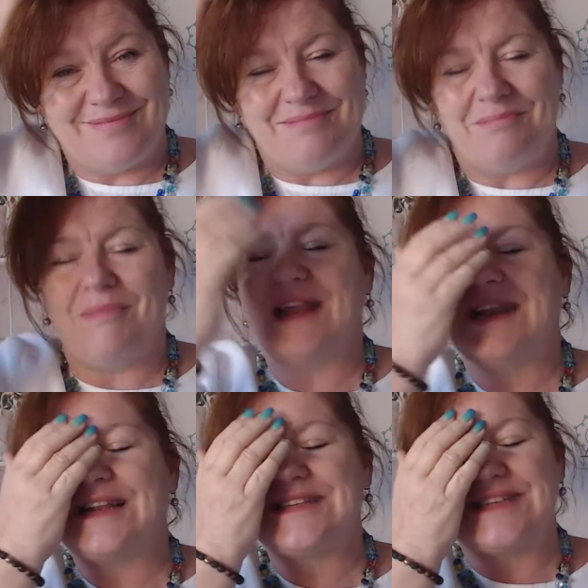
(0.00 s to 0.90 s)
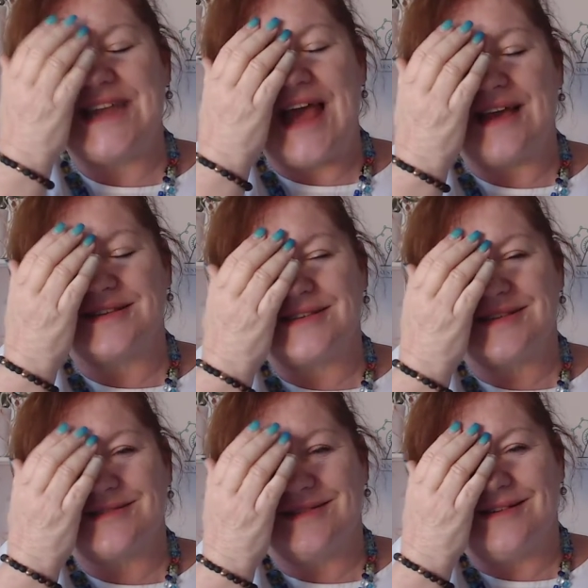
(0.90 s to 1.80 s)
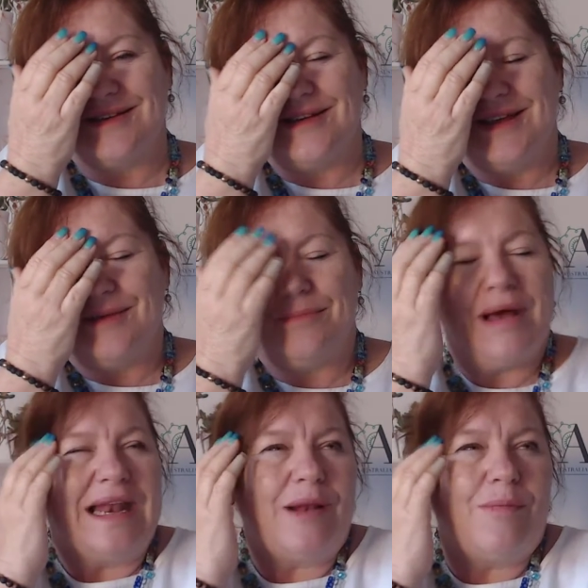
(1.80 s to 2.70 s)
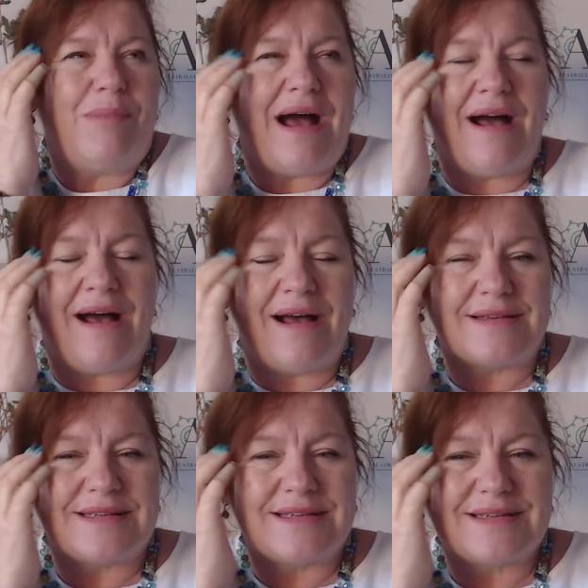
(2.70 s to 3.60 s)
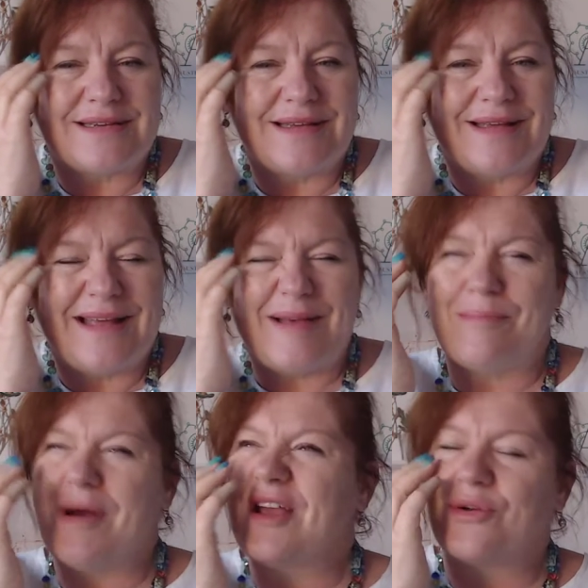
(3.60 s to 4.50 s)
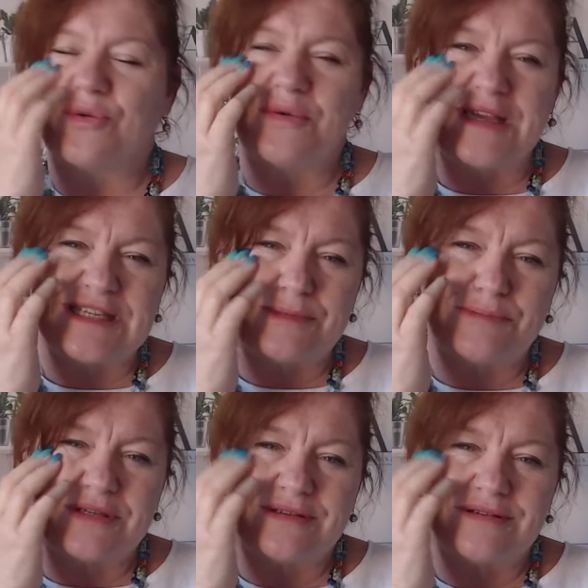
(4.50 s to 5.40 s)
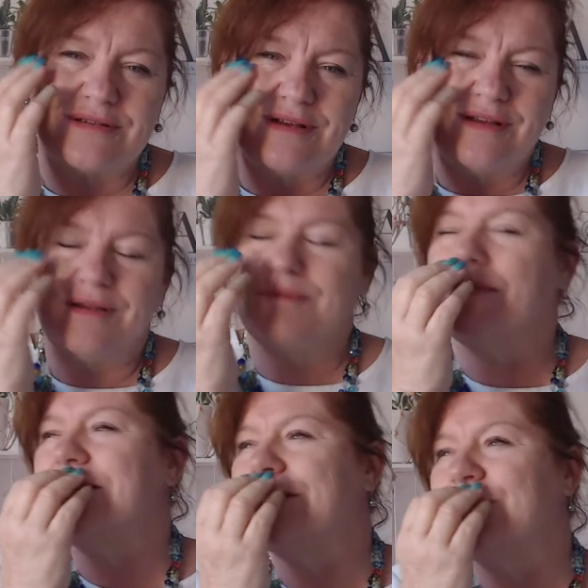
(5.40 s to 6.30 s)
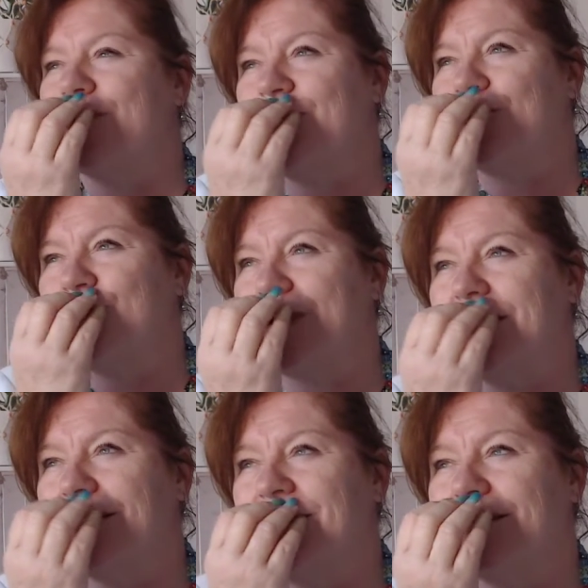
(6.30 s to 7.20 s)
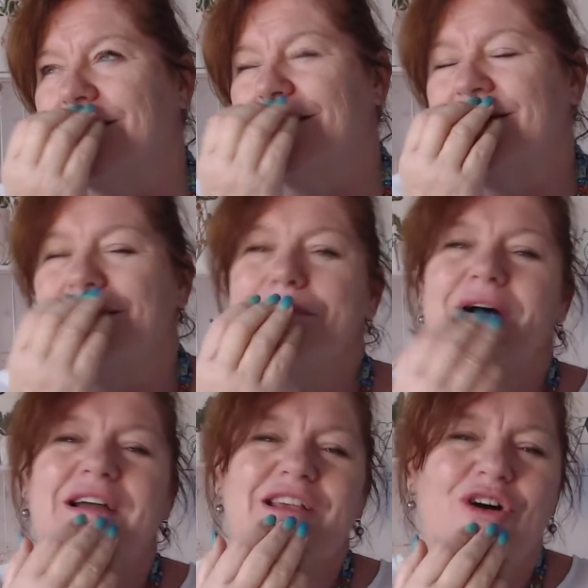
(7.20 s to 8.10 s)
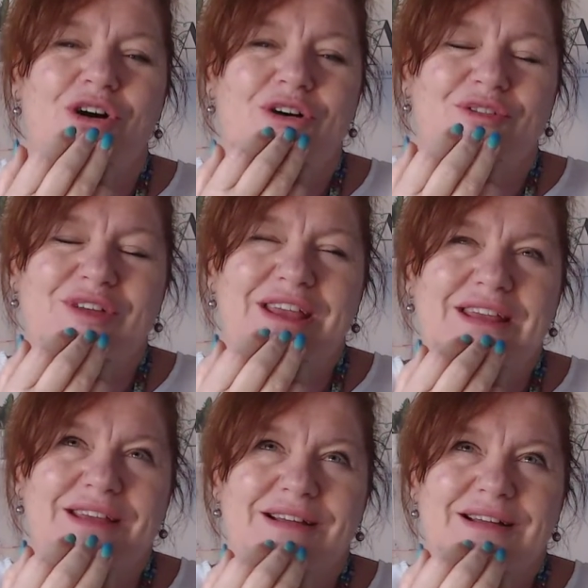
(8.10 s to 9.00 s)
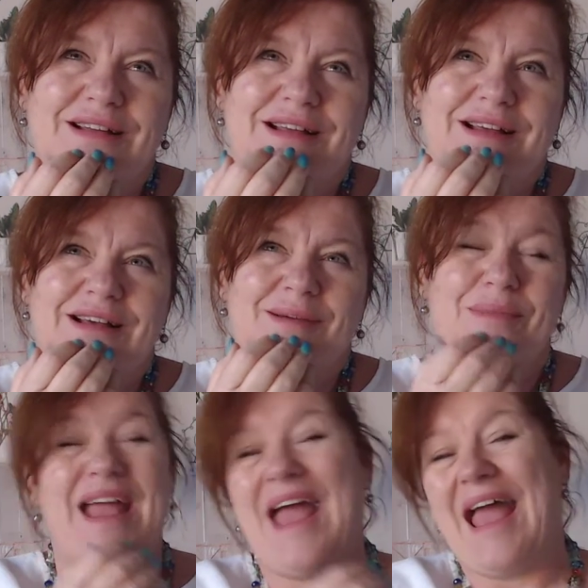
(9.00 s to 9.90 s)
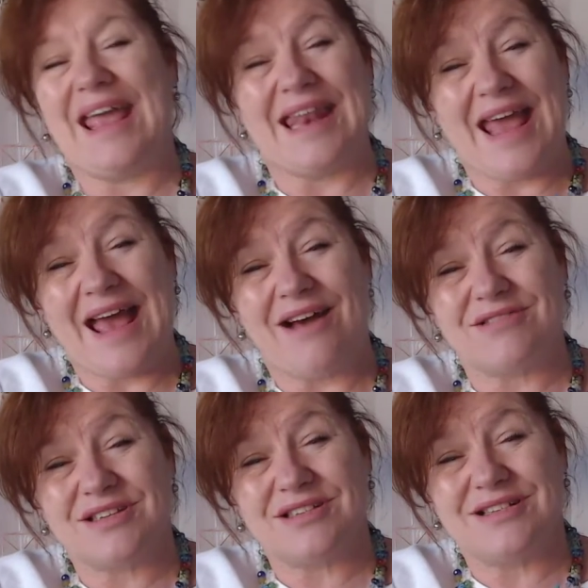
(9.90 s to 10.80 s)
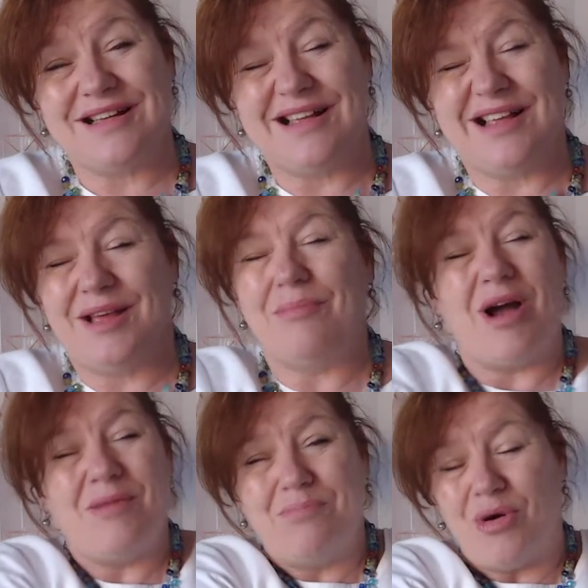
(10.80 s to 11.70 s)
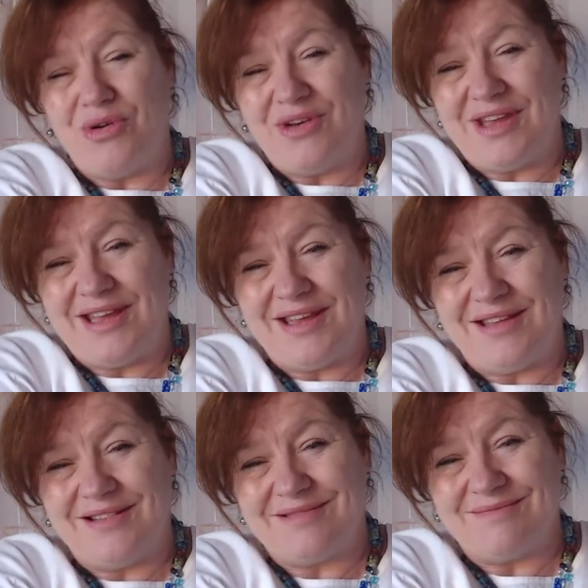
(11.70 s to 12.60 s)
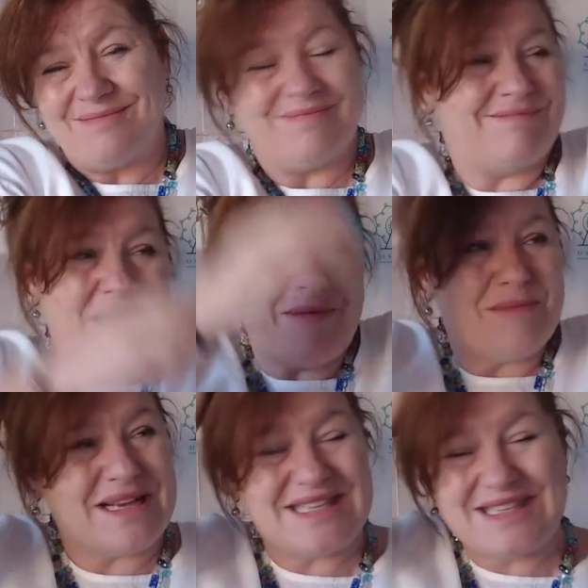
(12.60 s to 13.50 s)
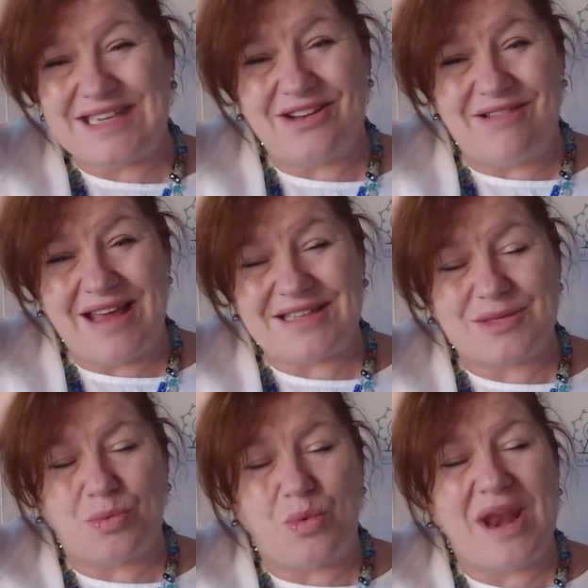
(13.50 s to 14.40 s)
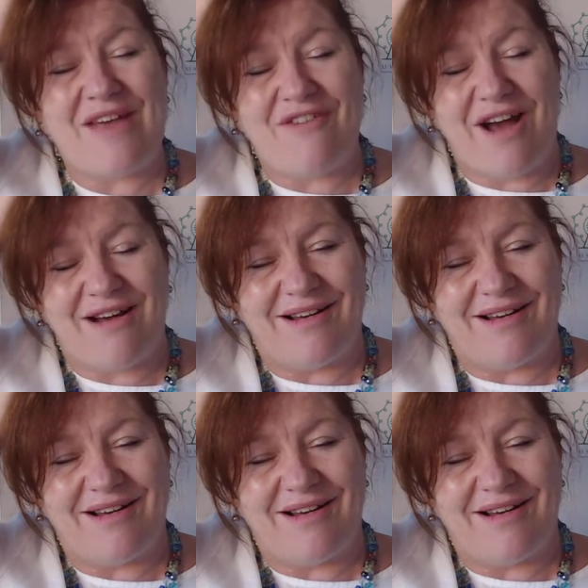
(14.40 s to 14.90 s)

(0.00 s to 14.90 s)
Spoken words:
My little snacks, my little bars, my crisps, my soft drink, my coffee, my hanging out, my bonding, maybe my cigarettes, whatever.